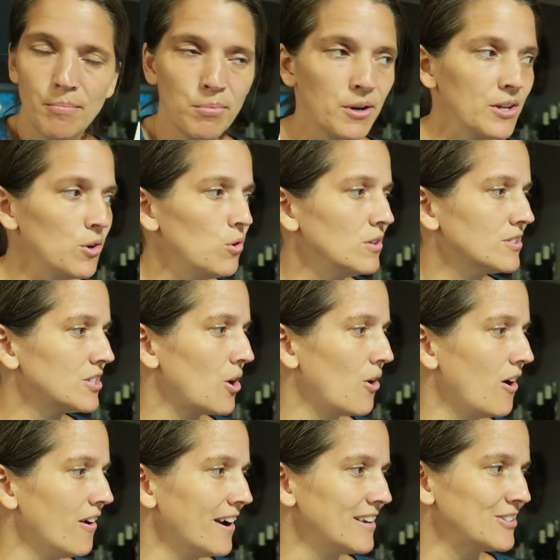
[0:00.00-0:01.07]
Pretty cool, so
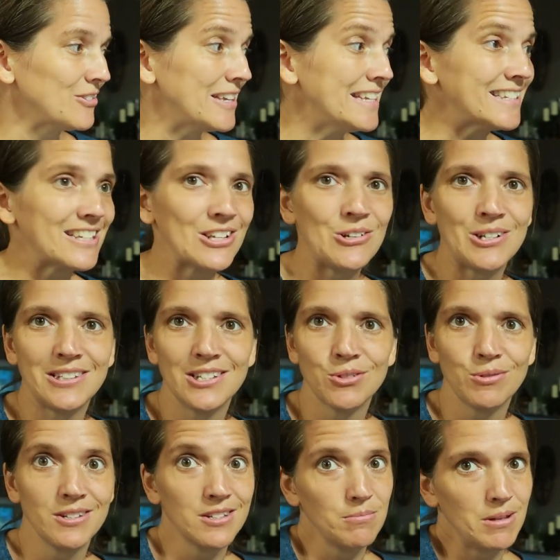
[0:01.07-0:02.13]
all right, so he's gonna go on this
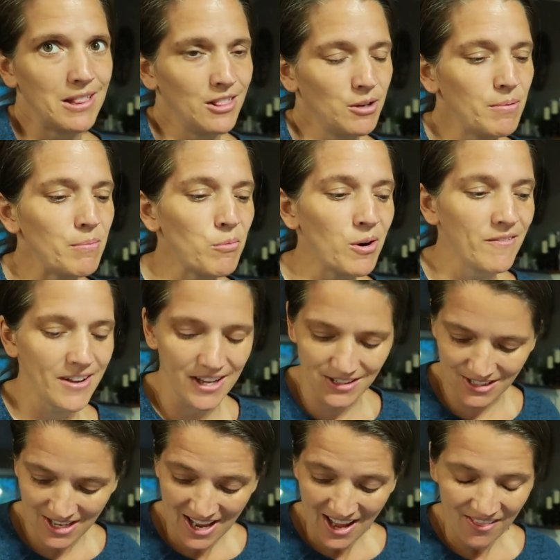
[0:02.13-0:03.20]
one. This is gonna be a little bit more
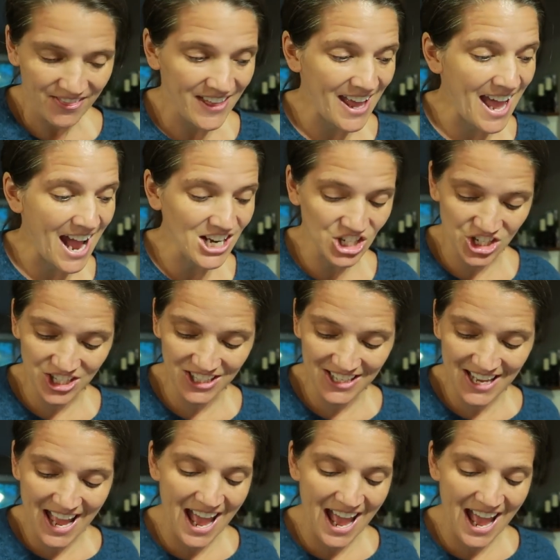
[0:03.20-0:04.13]
advanced. They actually